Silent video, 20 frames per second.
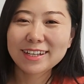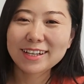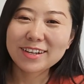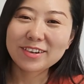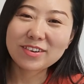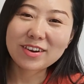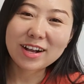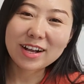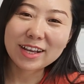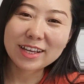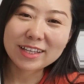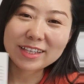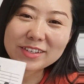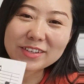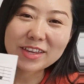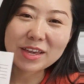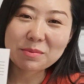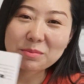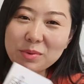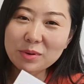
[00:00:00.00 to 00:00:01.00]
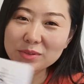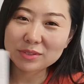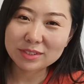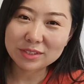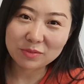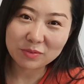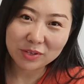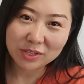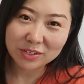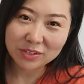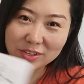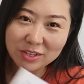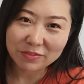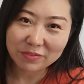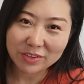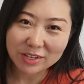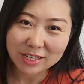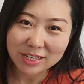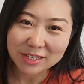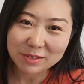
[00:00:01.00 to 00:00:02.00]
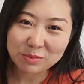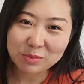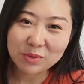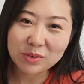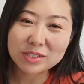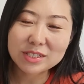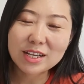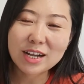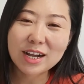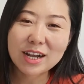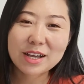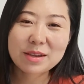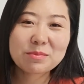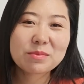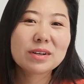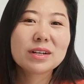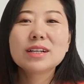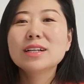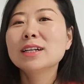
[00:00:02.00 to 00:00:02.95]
Right, you can pause the video if you need more time.